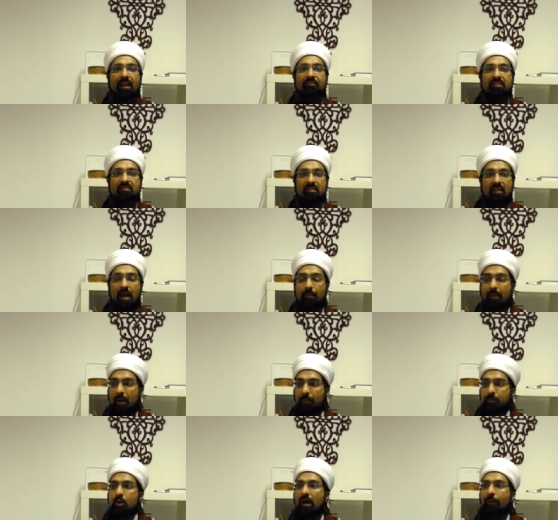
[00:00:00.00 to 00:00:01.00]
Islam
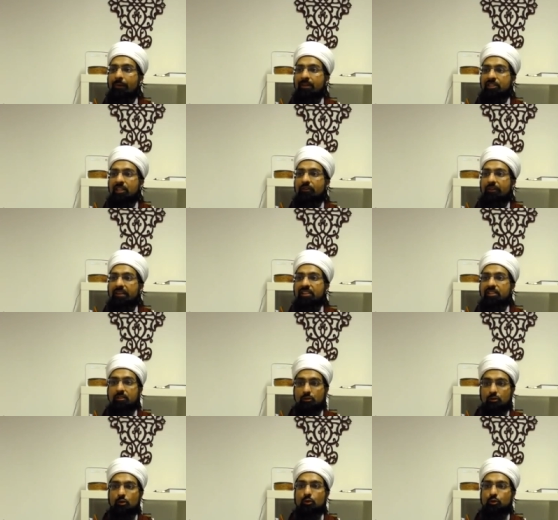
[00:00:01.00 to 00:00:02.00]
up to our generation
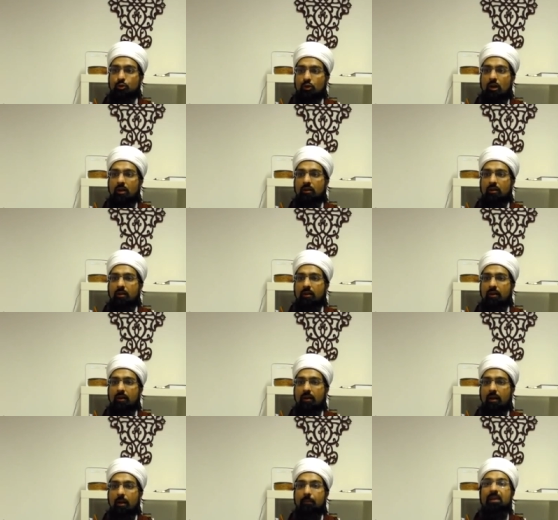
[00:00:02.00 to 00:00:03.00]
so strong?
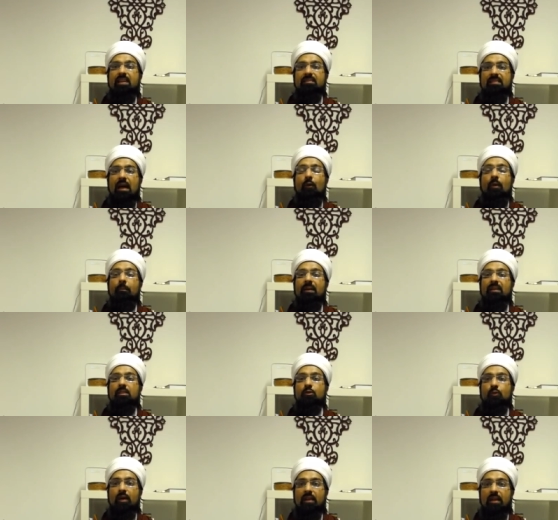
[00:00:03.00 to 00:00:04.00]
Because our mothers
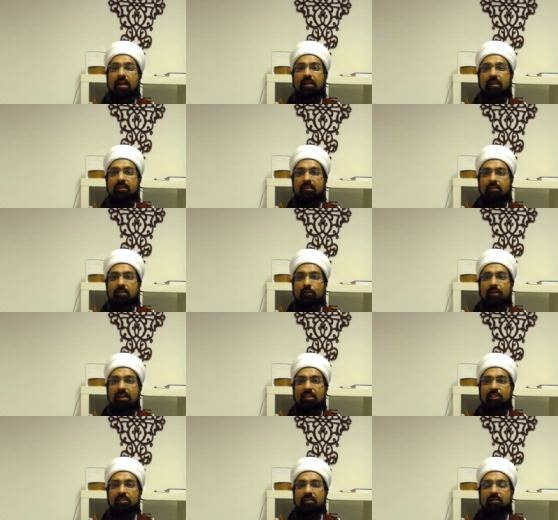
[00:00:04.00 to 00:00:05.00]
were learned in the
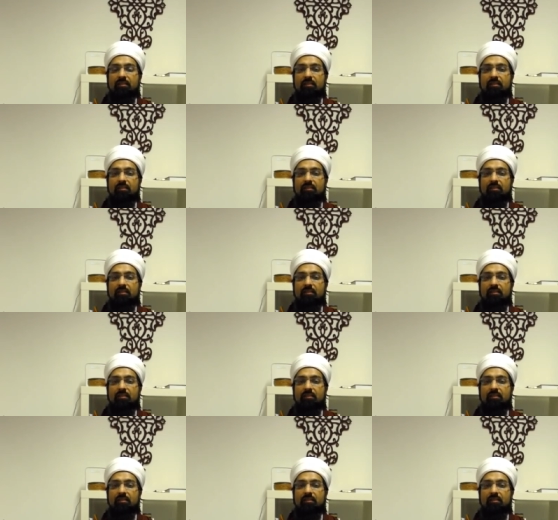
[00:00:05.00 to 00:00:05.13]
religion.